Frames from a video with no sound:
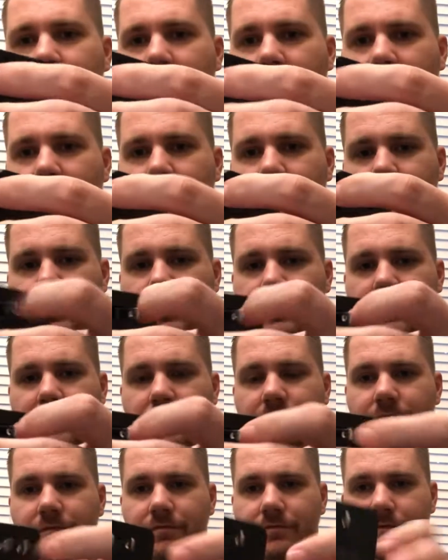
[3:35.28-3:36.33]
back, it
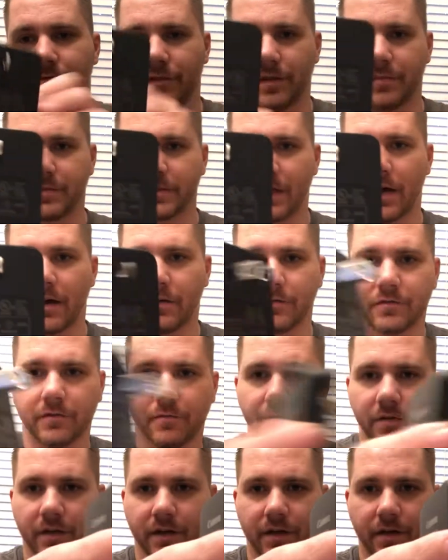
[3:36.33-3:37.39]
just flips out, you
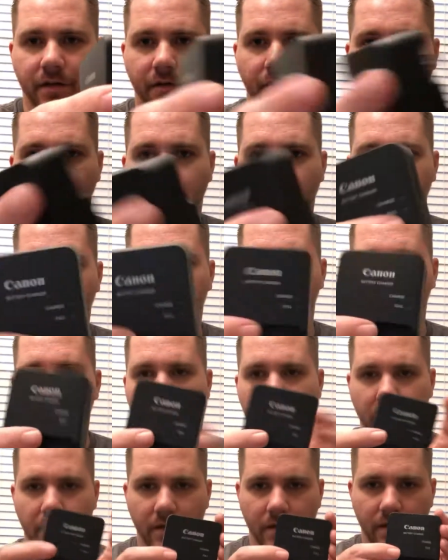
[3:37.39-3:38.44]
plug it into the wall,
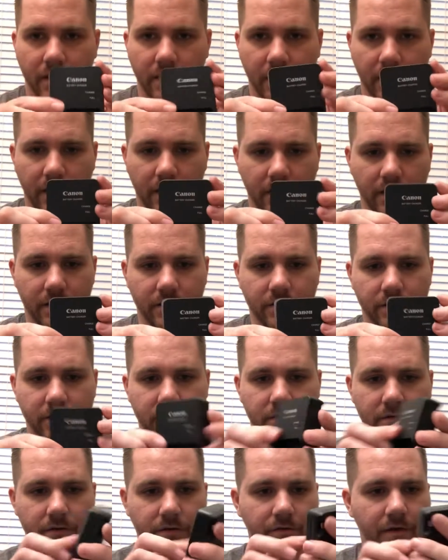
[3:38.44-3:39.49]
and
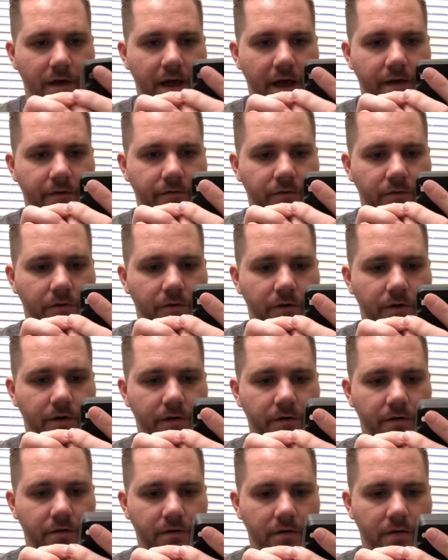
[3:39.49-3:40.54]
you have
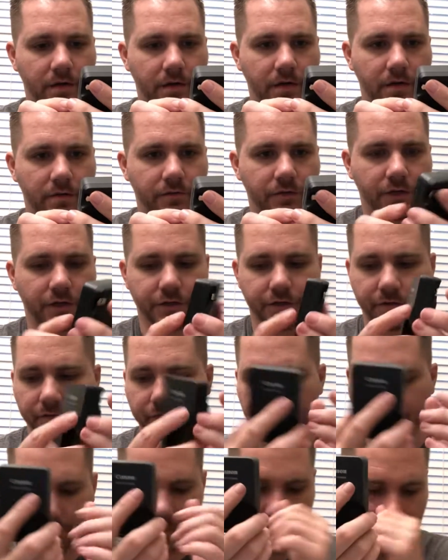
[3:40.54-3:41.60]
your charger
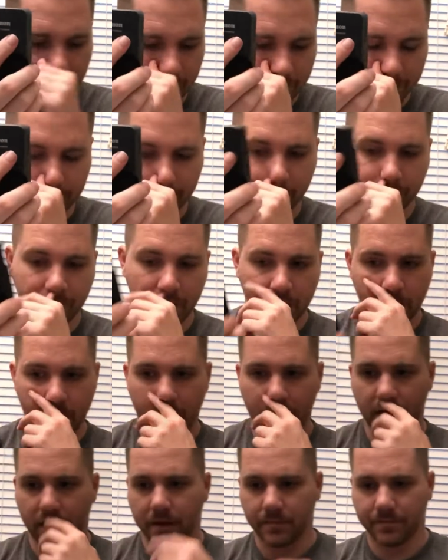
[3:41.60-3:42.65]
for your battery.
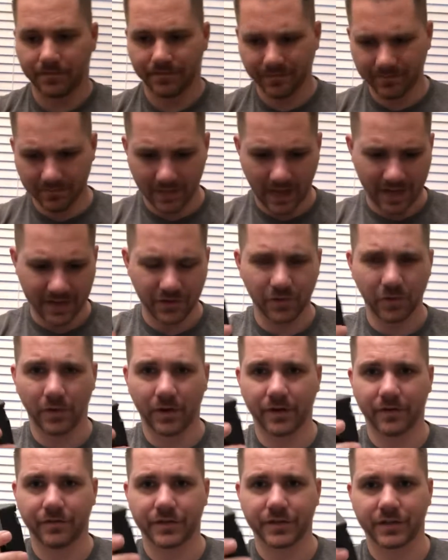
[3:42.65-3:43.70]
I do
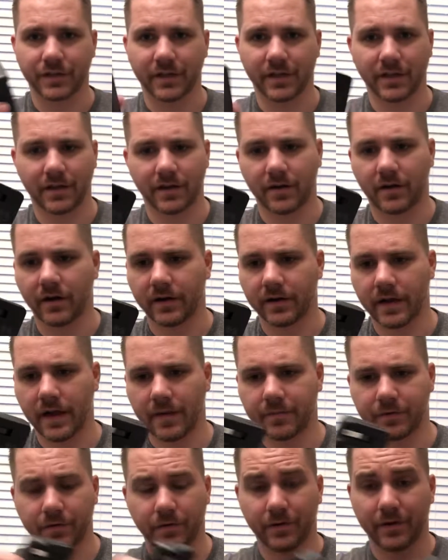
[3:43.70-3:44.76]
want to eventually get like a car
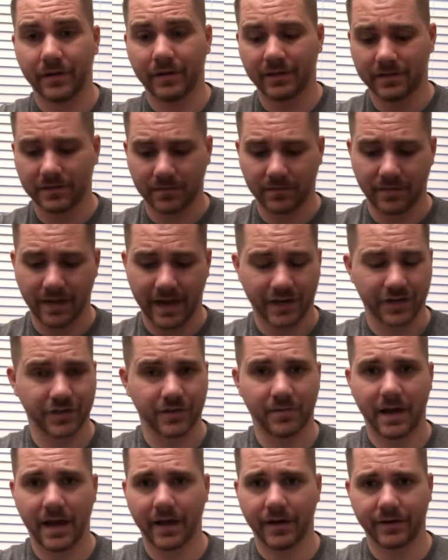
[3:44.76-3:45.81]
adapter, or at least some
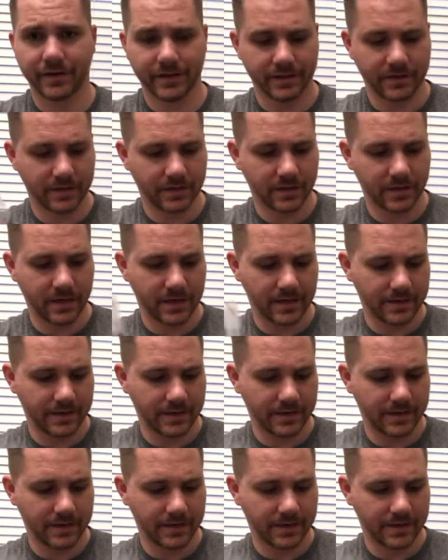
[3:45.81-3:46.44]
extra batteries,